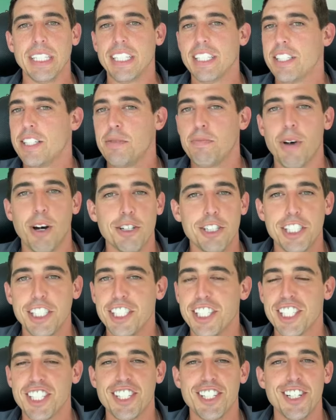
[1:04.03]
this is mostly
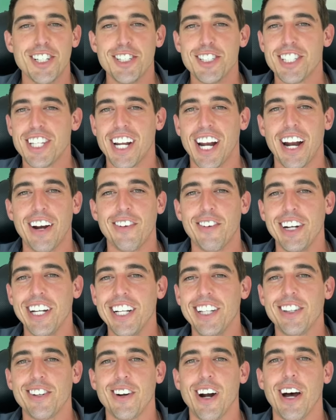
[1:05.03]
just news that I
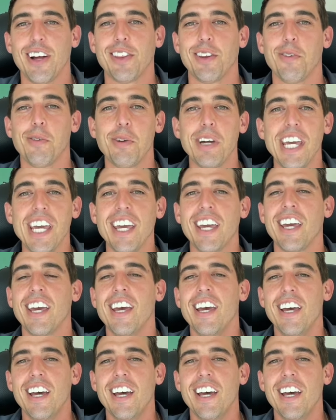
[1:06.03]
read throughout the week.